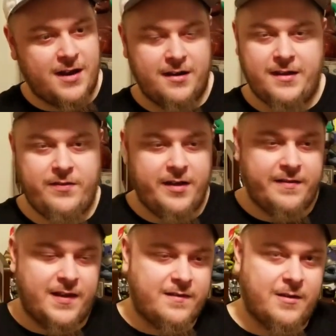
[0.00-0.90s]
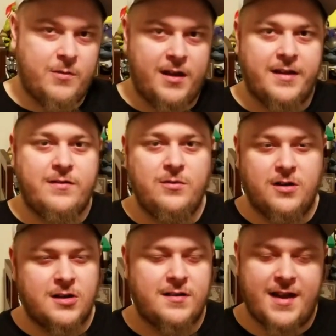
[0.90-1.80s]
I think it's at somewhere like
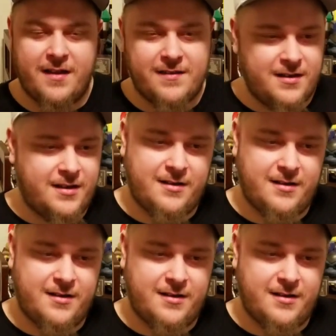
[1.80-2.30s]
200,000